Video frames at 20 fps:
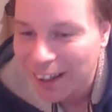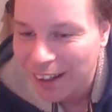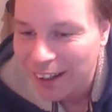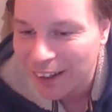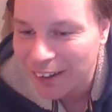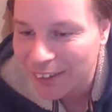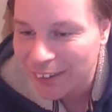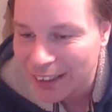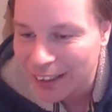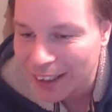
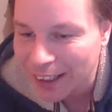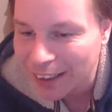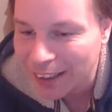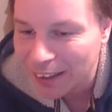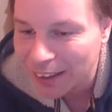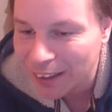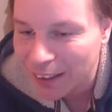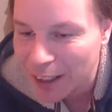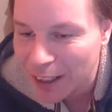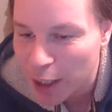Okay,
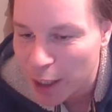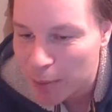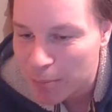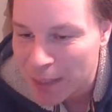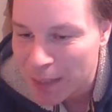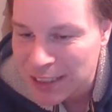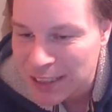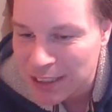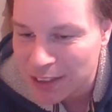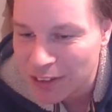
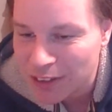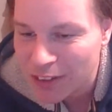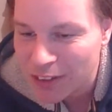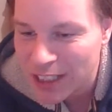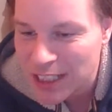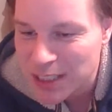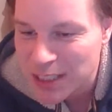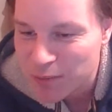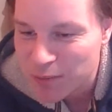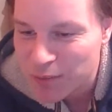Bassetlaw
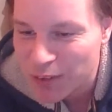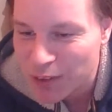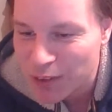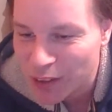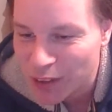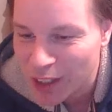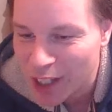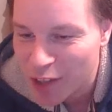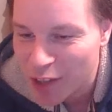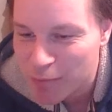is
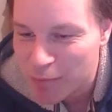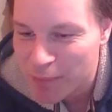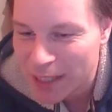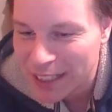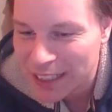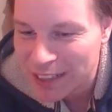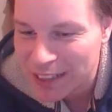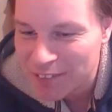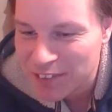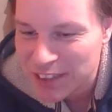full of
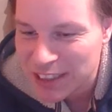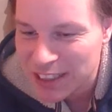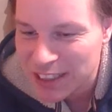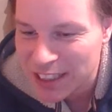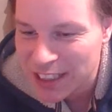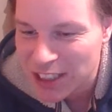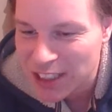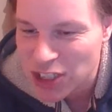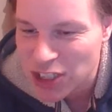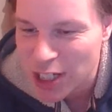magnificent
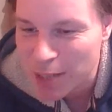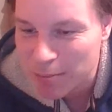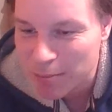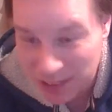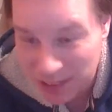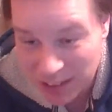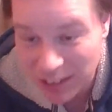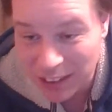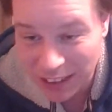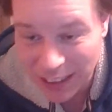hidden gems.
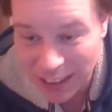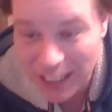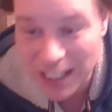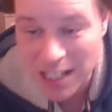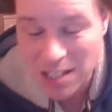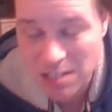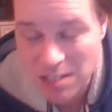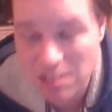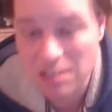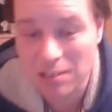Certainly
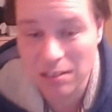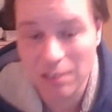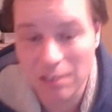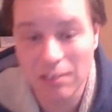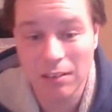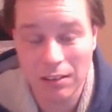is.